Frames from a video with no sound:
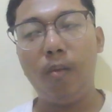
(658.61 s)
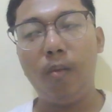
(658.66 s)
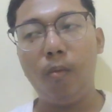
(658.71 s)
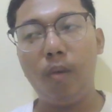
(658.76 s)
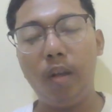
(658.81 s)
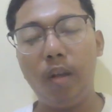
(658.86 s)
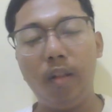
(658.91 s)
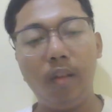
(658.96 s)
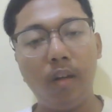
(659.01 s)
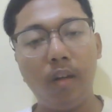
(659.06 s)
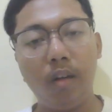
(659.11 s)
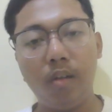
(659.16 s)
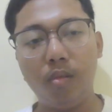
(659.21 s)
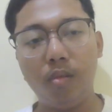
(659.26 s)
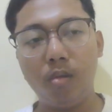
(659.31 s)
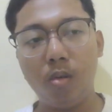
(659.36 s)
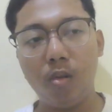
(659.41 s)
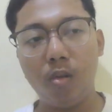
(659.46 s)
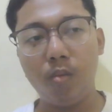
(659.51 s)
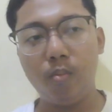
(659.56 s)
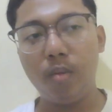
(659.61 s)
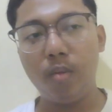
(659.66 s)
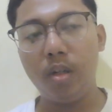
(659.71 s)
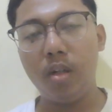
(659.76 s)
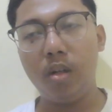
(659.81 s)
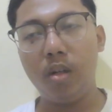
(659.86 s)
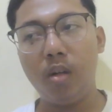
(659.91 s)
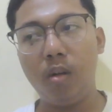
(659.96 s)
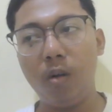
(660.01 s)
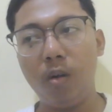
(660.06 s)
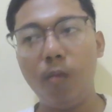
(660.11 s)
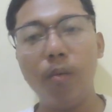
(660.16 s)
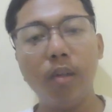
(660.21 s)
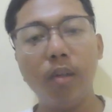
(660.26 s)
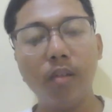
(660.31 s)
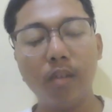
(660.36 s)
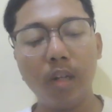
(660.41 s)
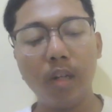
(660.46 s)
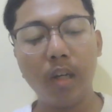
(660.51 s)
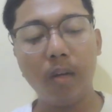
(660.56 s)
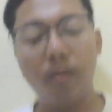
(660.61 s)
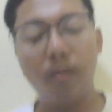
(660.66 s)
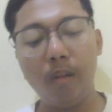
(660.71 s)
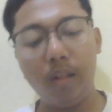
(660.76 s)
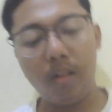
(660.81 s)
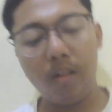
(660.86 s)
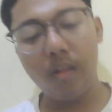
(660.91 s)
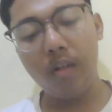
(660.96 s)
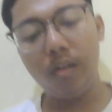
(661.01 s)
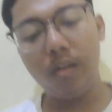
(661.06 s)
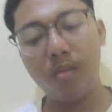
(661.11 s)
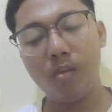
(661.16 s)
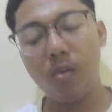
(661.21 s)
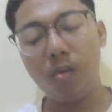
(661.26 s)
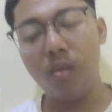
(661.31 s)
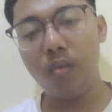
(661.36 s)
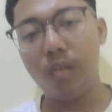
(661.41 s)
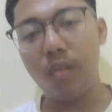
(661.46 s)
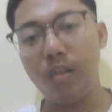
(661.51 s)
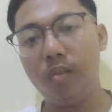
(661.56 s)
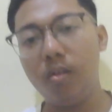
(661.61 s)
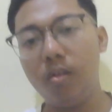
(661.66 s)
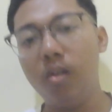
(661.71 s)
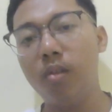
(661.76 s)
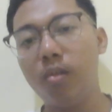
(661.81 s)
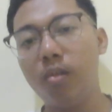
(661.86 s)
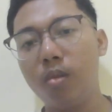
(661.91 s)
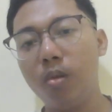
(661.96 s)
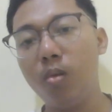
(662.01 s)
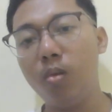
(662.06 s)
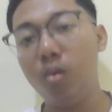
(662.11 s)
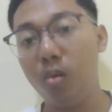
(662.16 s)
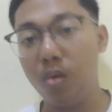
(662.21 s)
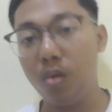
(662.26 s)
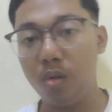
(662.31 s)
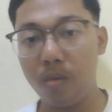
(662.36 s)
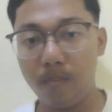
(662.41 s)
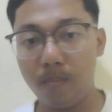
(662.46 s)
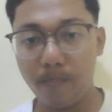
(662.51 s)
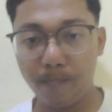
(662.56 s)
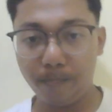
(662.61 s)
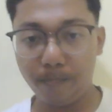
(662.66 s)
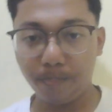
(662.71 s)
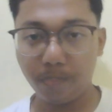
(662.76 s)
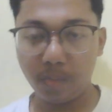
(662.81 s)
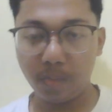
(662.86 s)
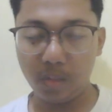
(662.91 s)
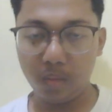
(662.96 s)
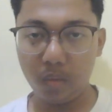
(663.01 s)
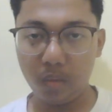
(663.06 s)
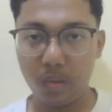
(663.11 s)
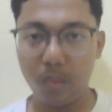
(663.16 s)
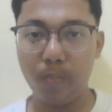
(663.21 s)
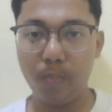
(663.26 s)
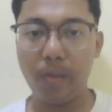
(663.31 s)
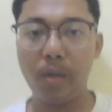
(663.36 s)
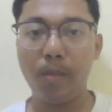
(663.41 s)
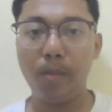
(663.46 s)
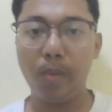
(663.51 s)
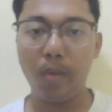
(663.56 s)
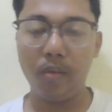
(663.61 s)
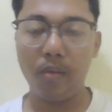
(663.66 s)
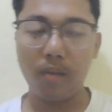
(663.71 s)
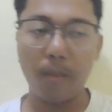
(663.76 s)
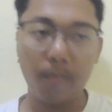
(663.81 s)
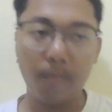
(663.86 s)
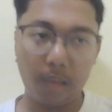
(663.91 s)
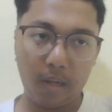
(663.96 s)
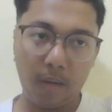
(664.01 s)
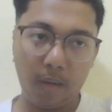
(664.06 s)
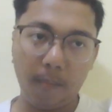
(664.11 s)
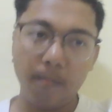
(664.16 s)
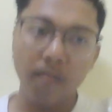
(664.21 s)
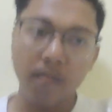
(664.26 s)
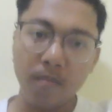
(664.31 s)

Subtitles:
written discourse, but obviously written discourse is also good to explain about something.